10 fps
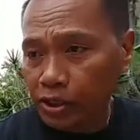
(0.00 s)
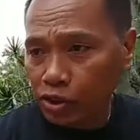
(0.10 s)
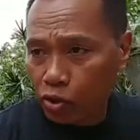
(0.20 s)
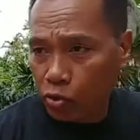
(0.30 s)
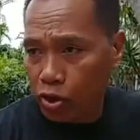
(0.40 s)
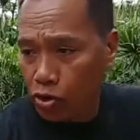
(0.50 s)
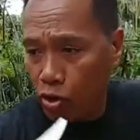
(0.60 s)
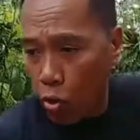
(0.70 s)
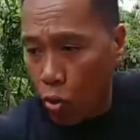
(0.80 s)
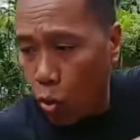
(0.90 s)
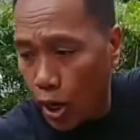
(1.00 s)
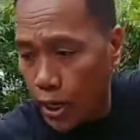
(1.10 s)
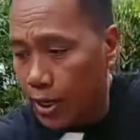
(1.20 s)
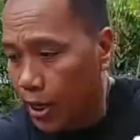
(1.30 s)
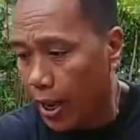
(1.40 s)
So when you go
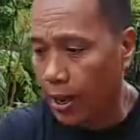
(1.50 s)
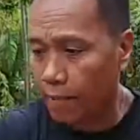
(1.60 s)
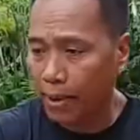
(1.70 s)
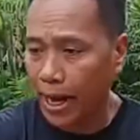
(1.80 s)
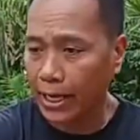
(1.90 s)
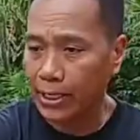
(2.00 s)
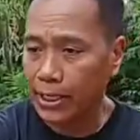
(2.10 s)
one and back,